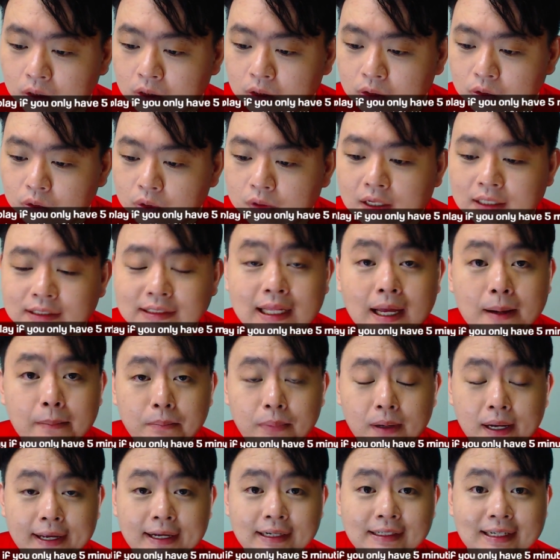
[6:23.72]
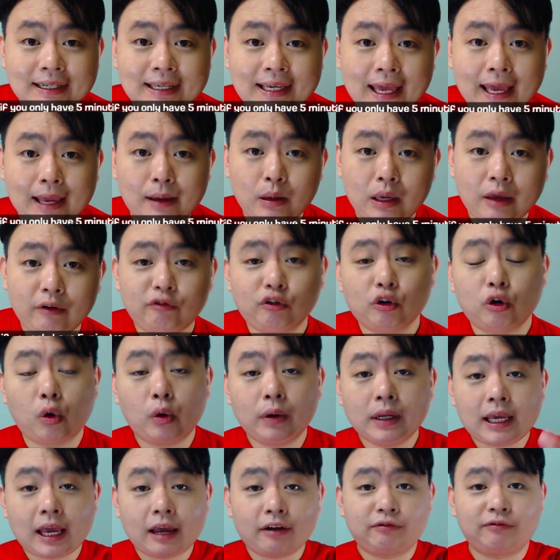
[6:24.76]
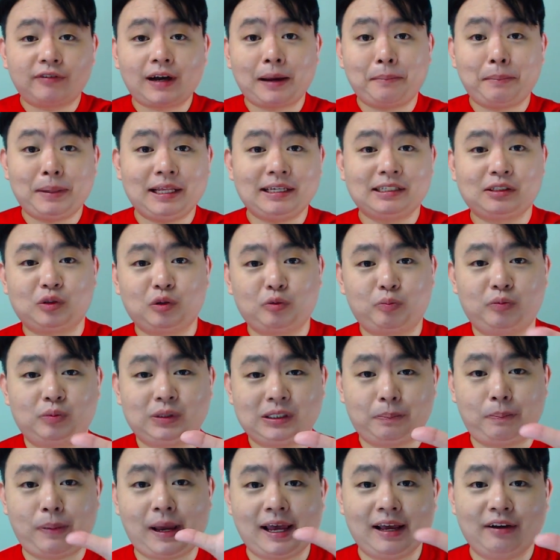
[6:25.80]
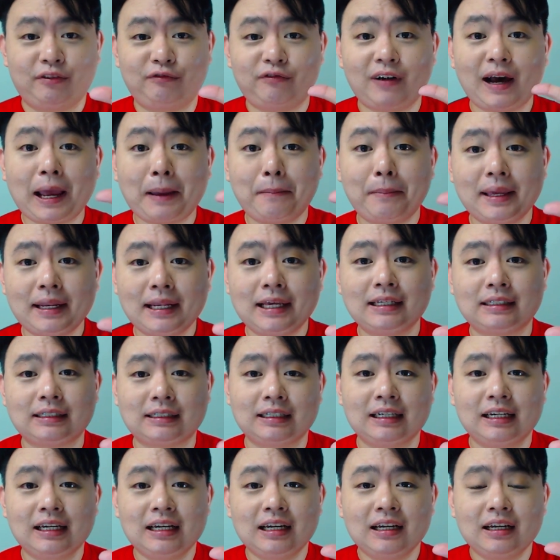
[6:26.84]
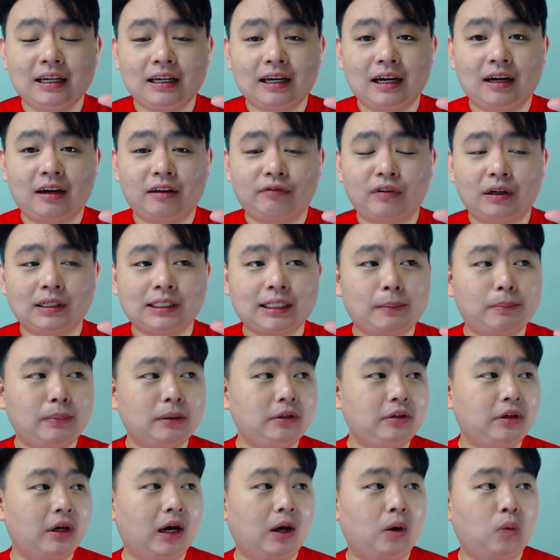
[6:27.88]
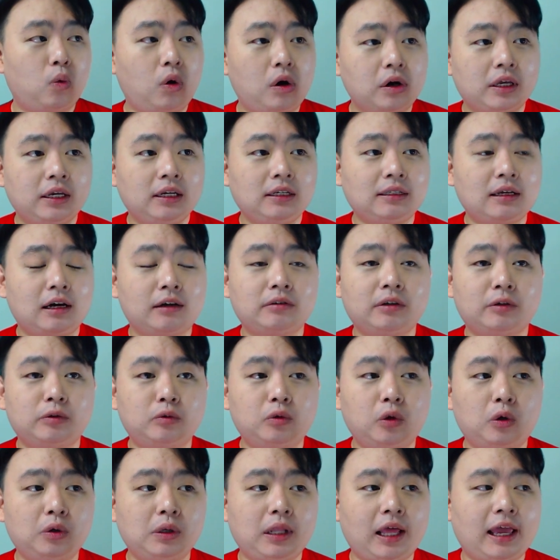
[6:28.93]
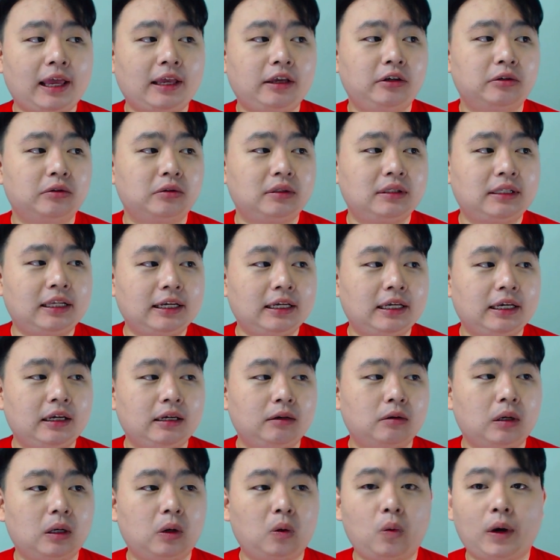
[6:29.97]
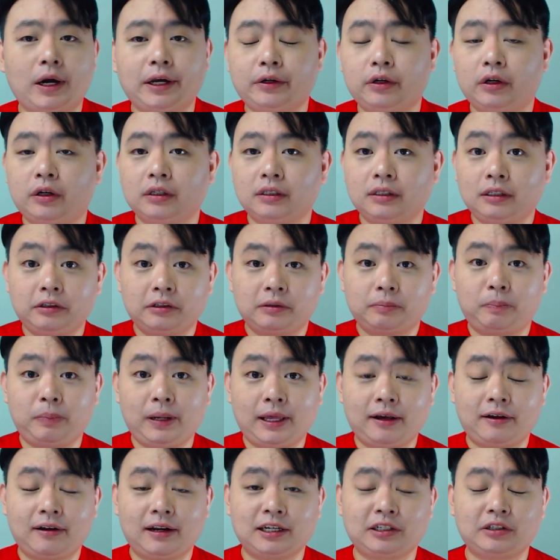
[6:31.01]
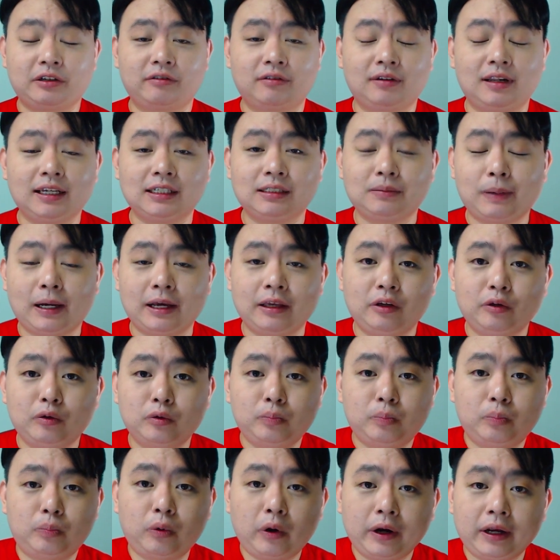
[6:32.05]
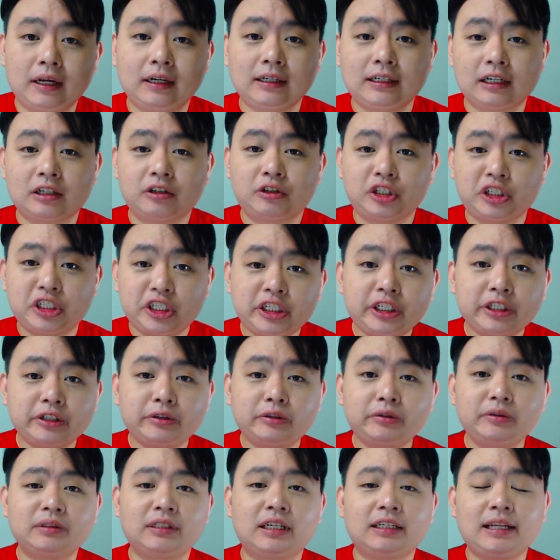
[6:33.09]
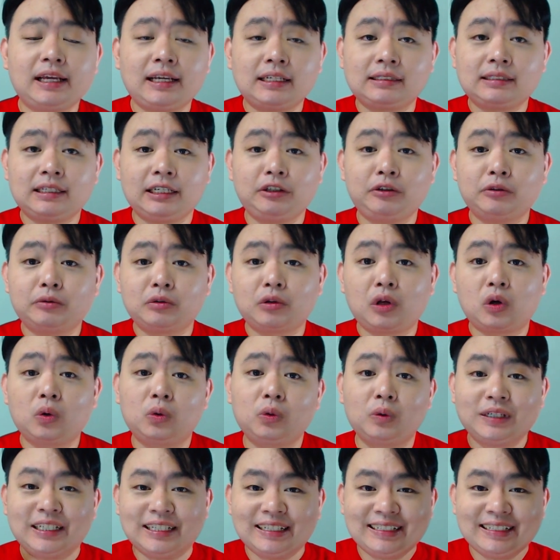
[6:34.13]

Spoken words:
do not start playing the game if you only have 5 minutes to spare. 5 minutes. For example, you are walking down the road and you're thinking, oh, why not play Clash of Clans? But you break the shield. The next thing you know,